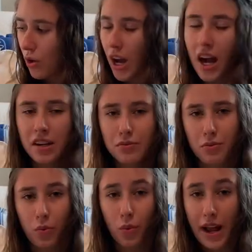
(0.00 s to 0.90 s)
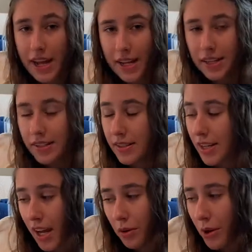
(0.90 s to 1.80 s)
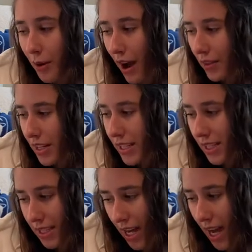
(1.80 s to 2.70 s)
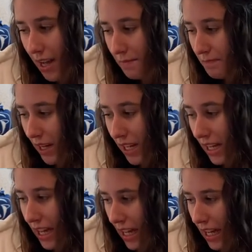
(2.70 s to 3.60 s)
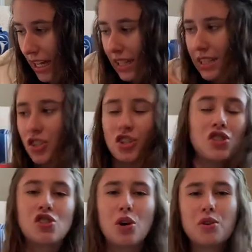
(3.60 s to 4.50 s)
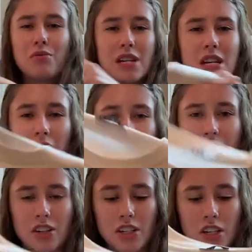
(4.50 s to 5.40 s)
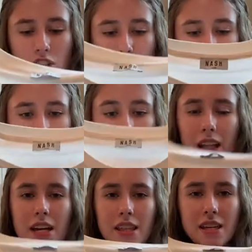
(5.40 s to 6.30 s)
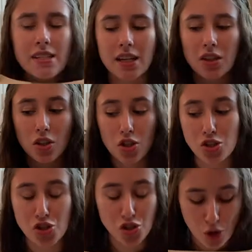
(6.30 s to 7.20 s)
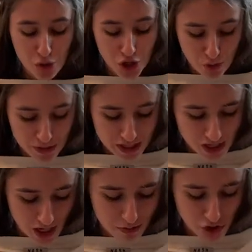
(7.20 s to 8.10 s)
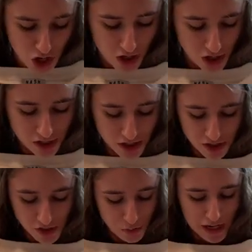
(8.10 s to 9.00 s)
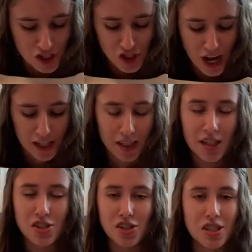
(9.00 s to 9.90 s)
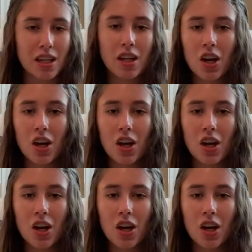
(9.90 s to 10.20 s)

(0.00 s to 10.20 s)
kind of raised. I don't know how they did that, but it's just so unique. I've never seen a shirt like this and it looks so cute with the denim joggers and the suede jacket, just like